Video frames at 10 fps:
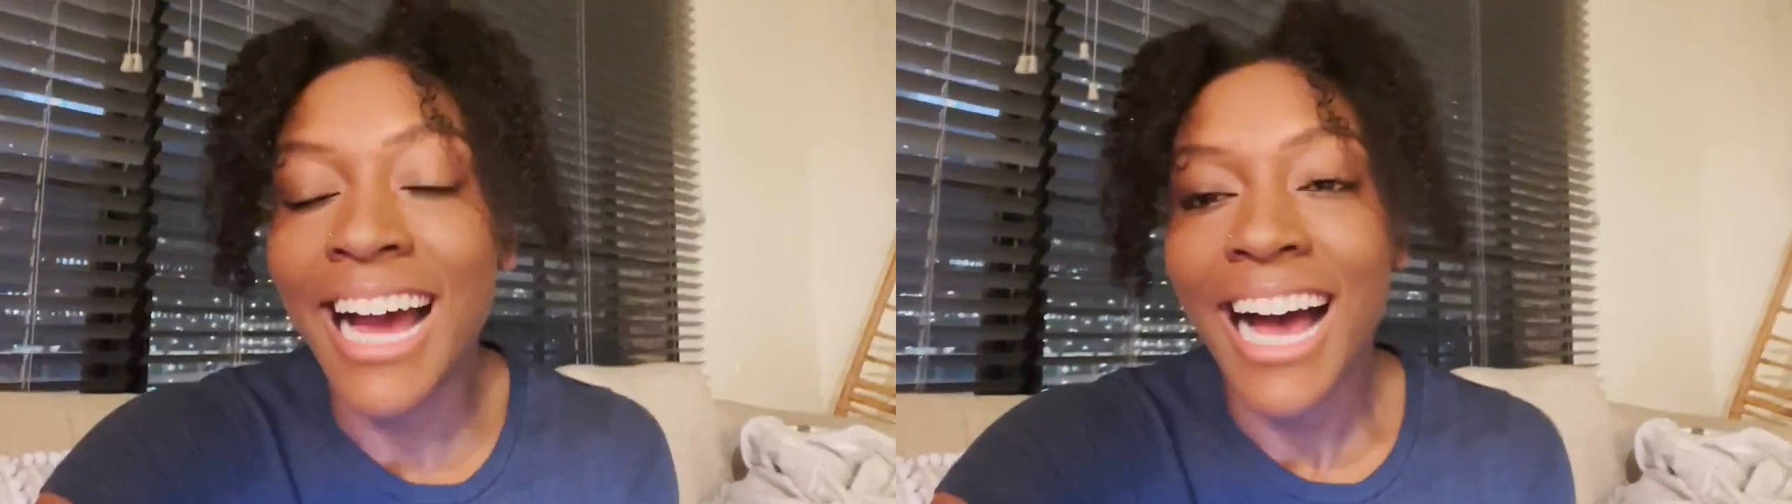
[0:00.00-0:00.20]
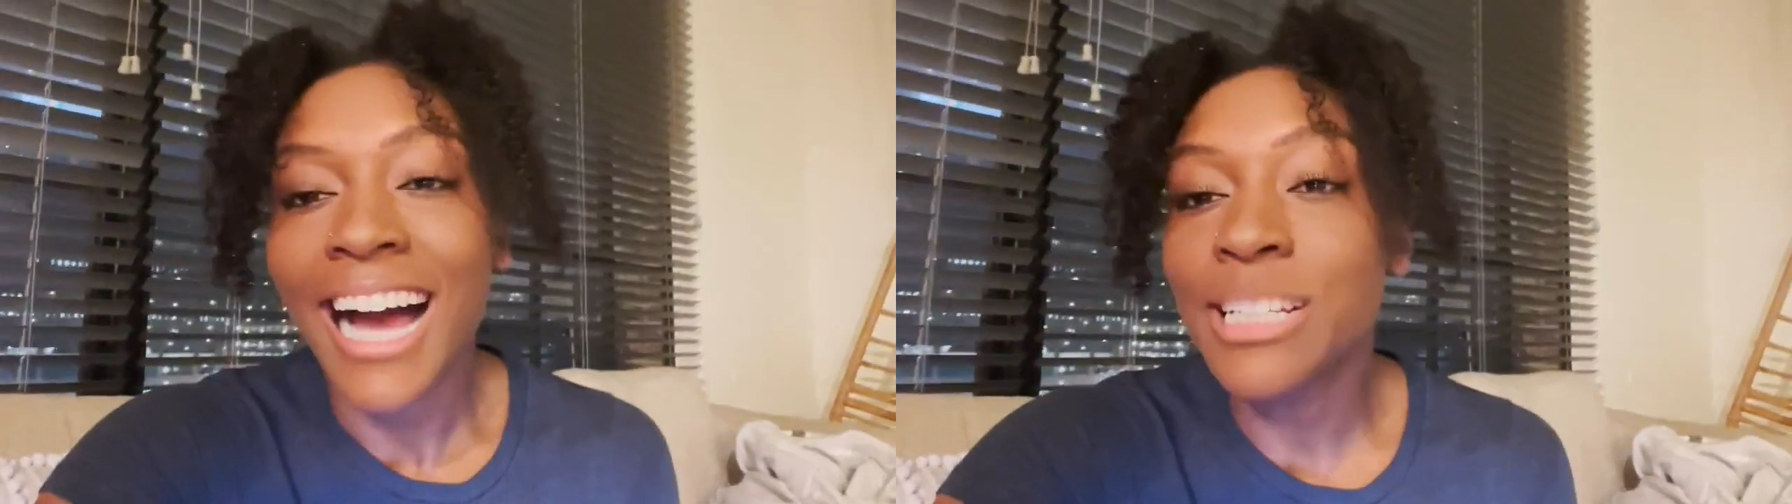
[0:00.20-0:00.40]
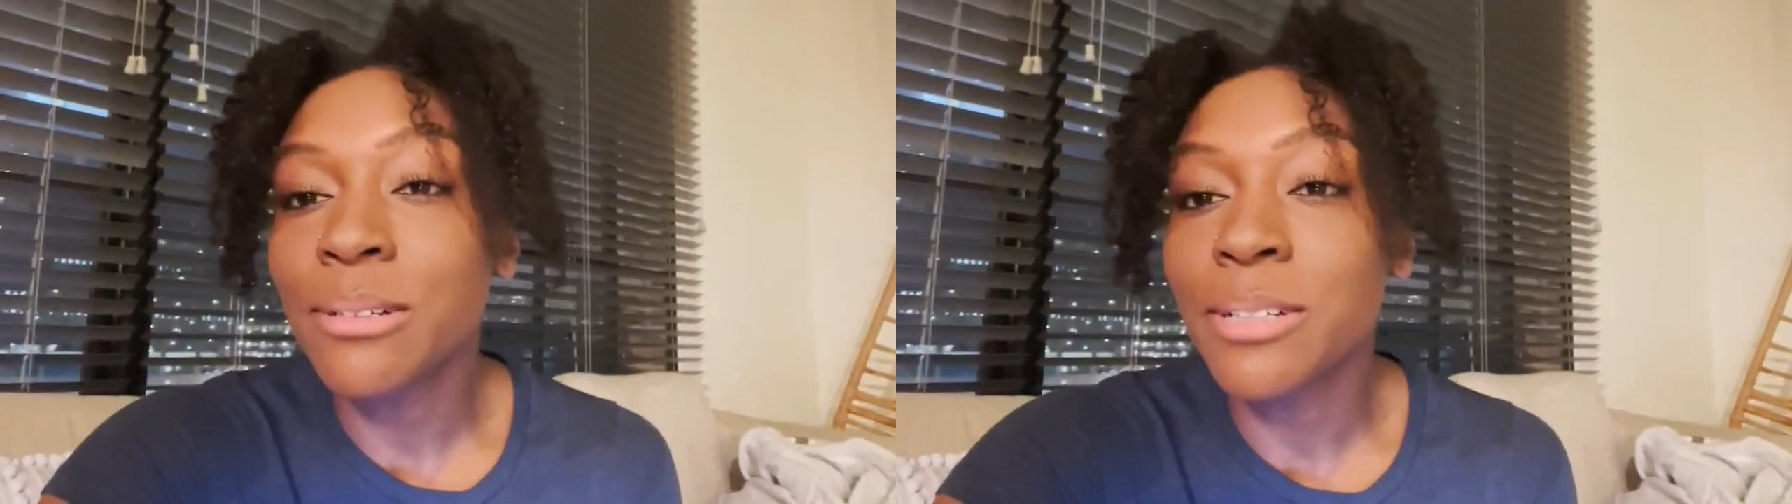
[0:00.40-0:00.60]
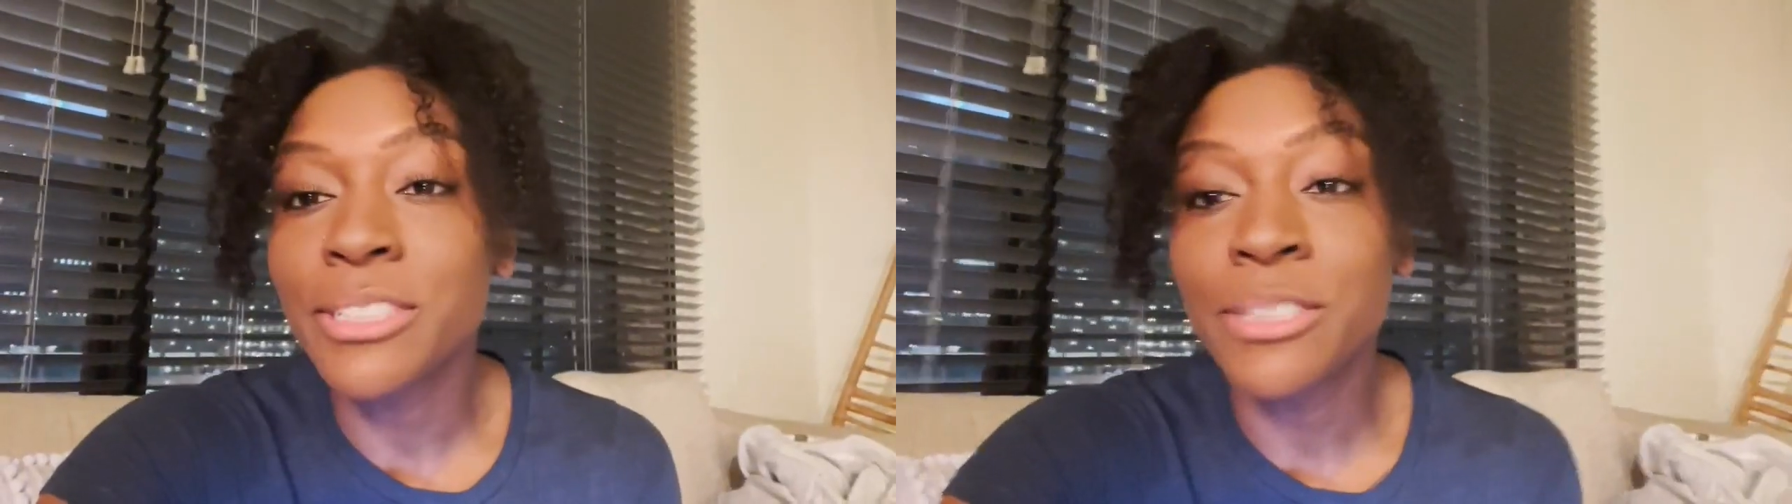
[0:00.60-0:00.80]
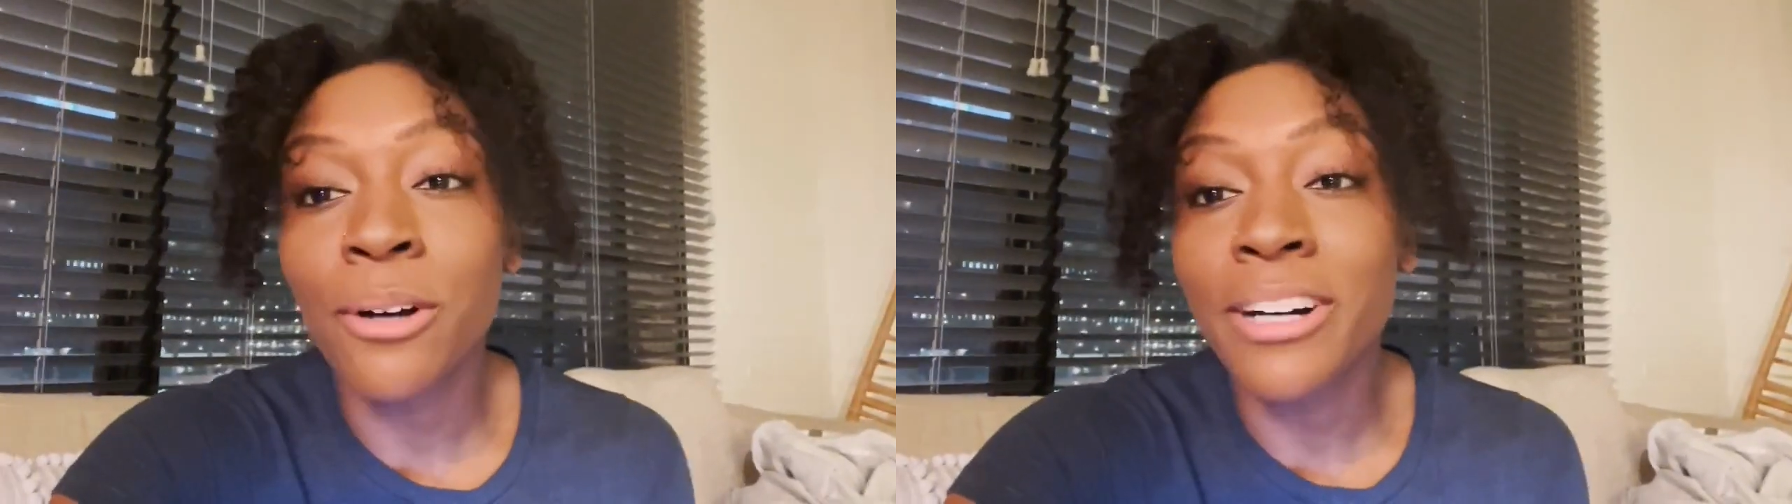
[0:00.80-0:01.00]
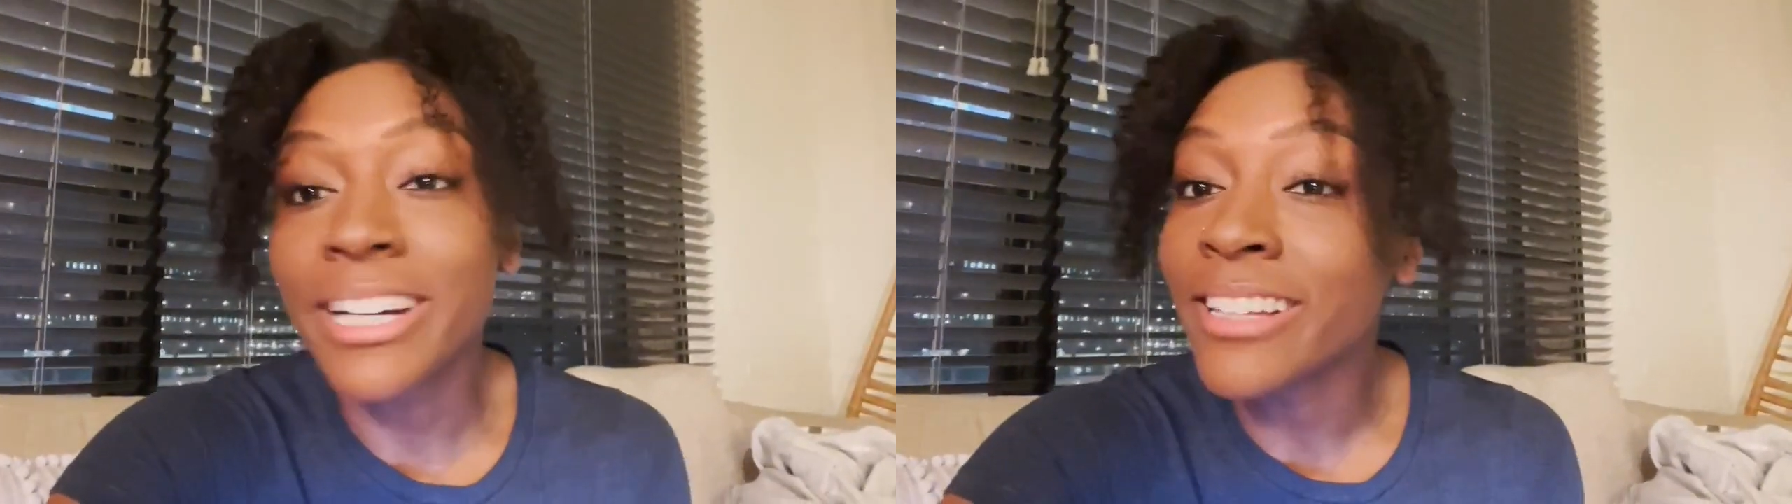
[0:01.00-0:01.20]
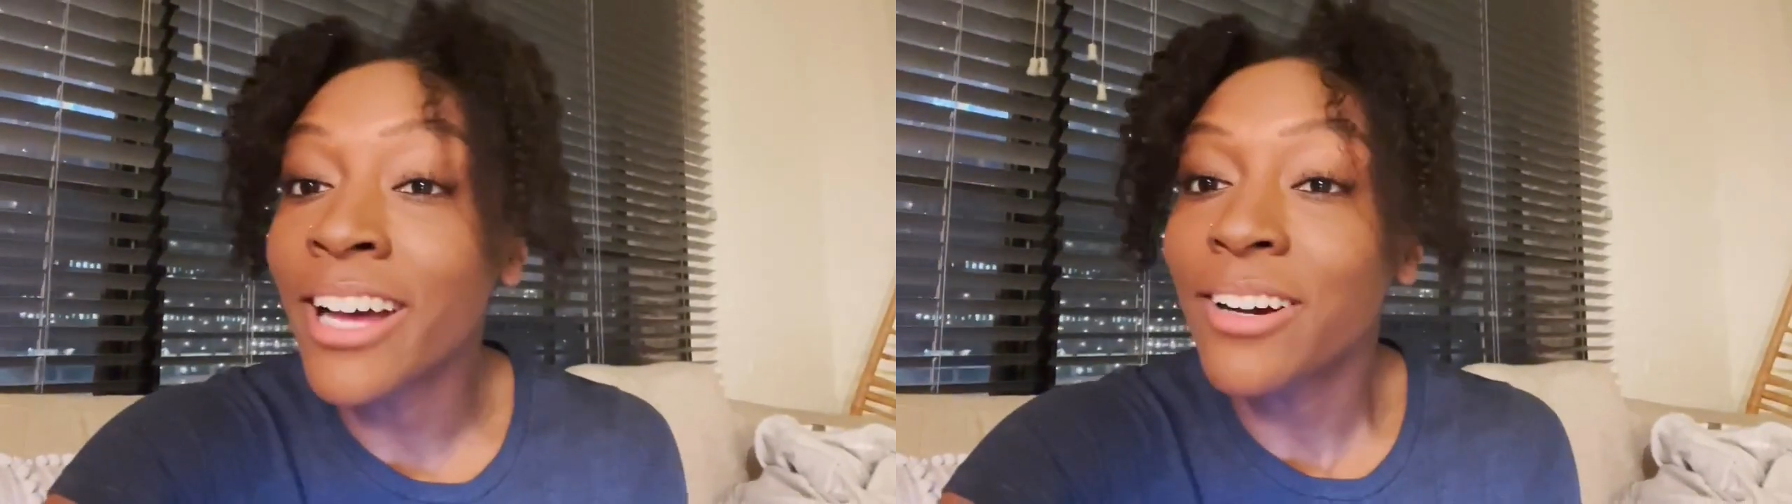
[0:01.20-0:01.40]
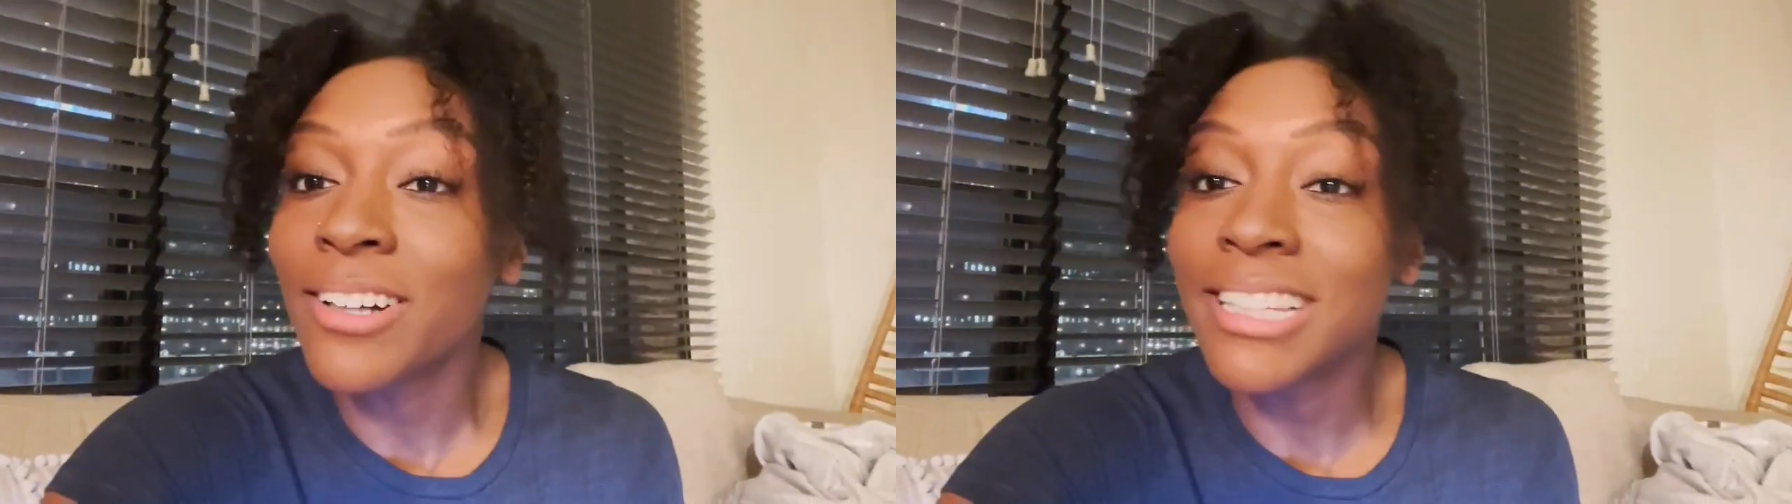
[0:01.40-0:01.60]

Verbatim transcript: I just want to wish you all good luck on this